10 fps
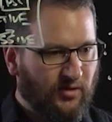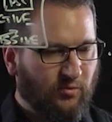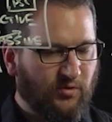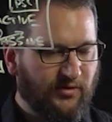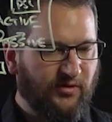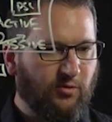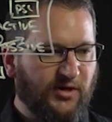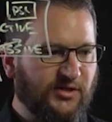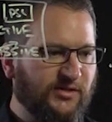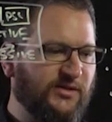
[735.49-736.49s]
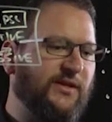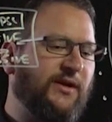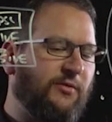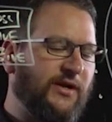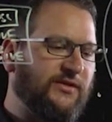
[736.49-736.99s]
One of the questions that I
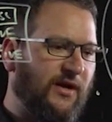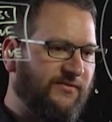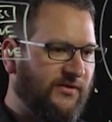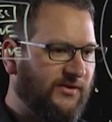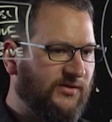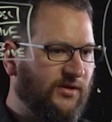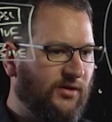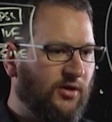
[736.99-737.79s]
raise often is,